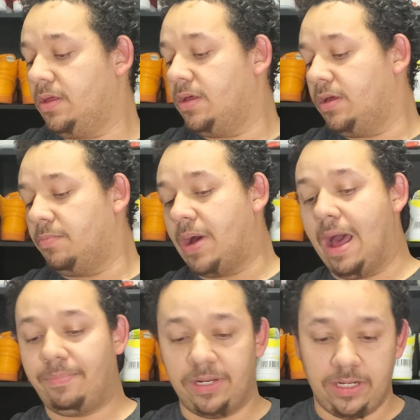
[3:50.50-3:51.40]

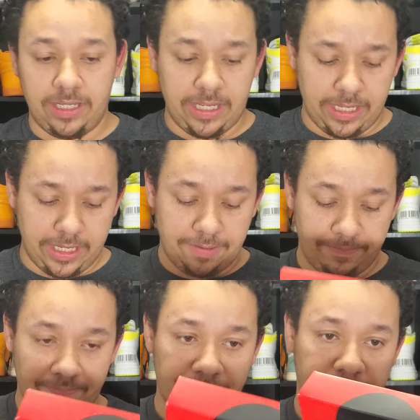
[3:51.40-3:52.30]
Popping the lid.
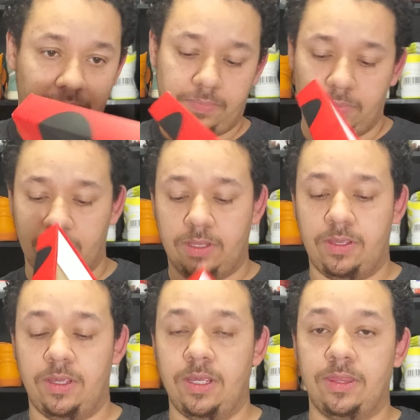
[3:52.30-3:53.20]

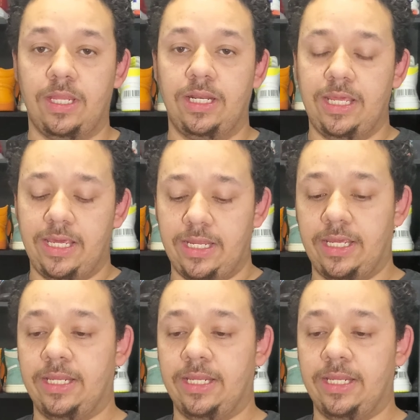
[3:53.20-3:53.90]
The lid,